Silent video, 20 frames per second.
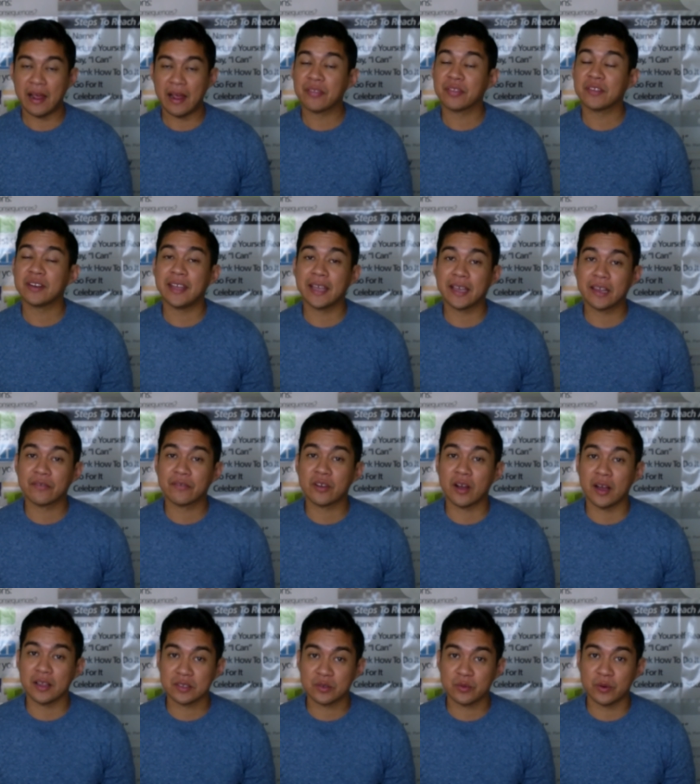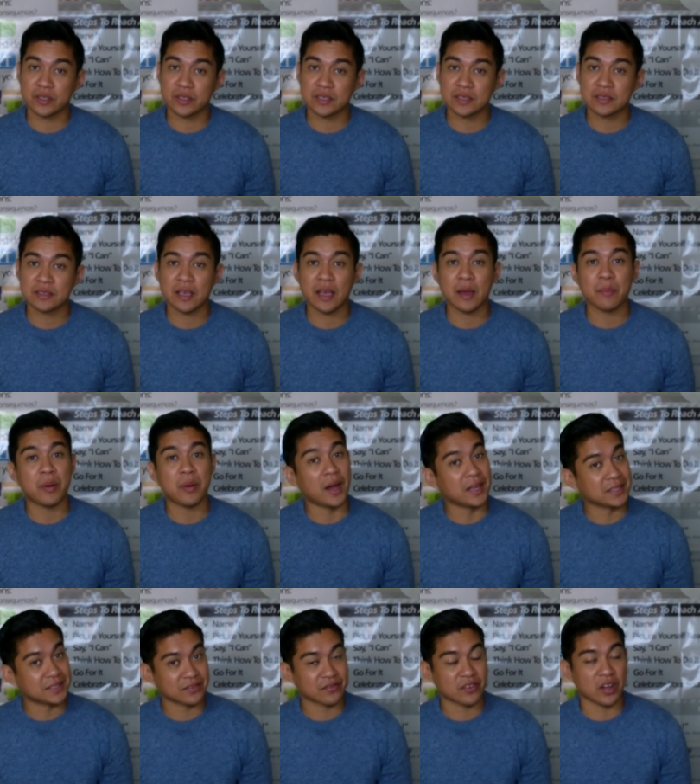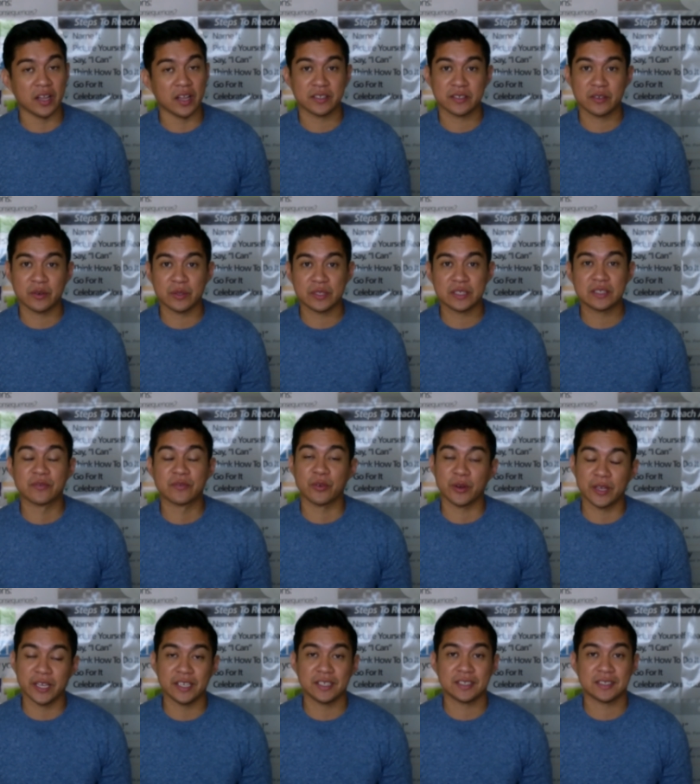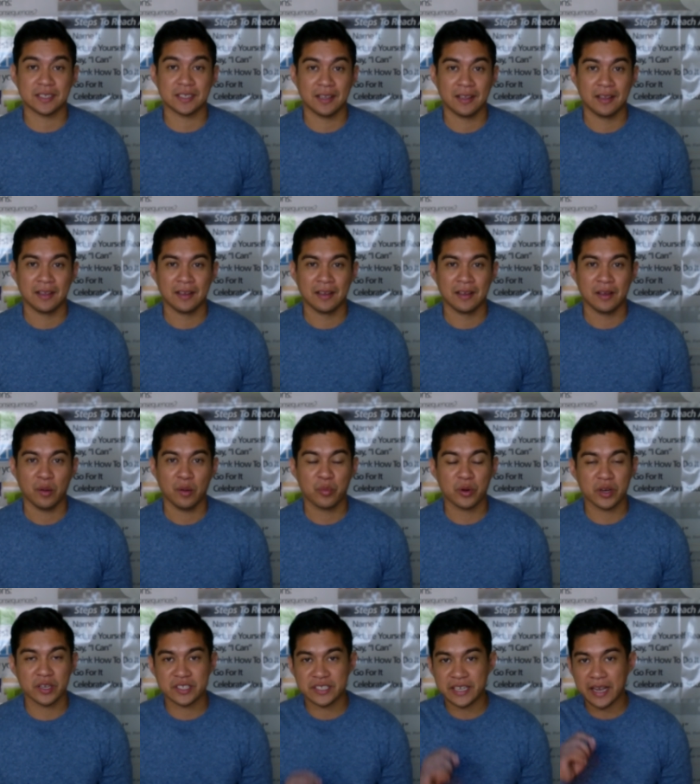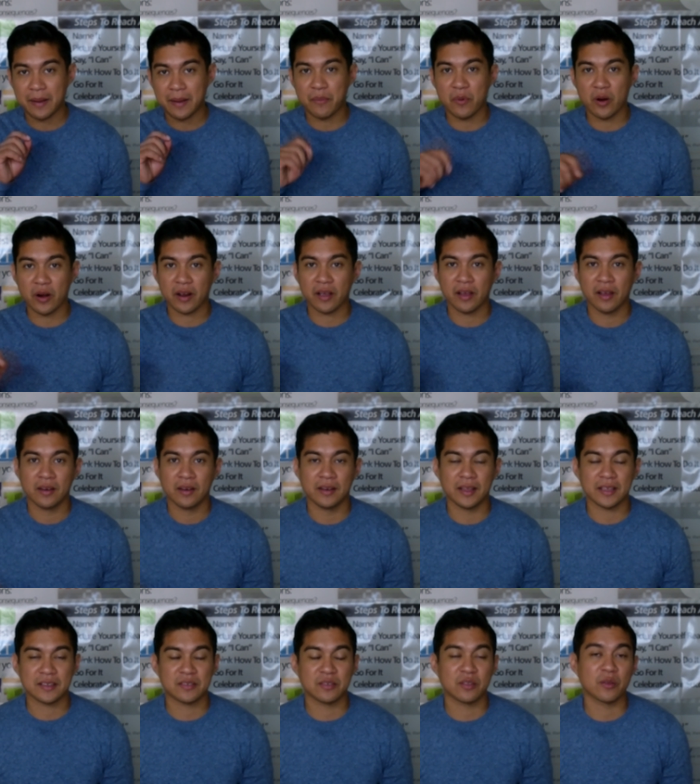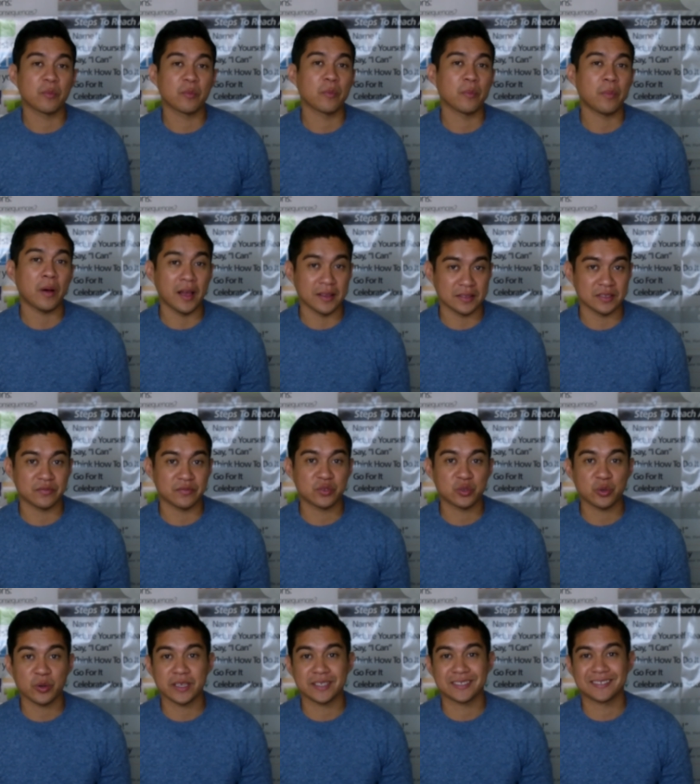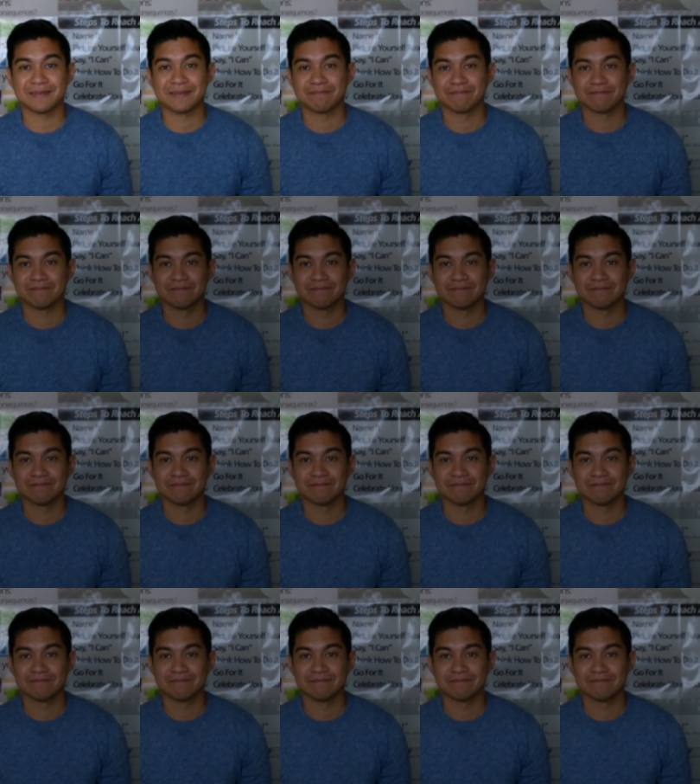and the negative consequences and positive consequences for each. Put a check mark next to the positive choice.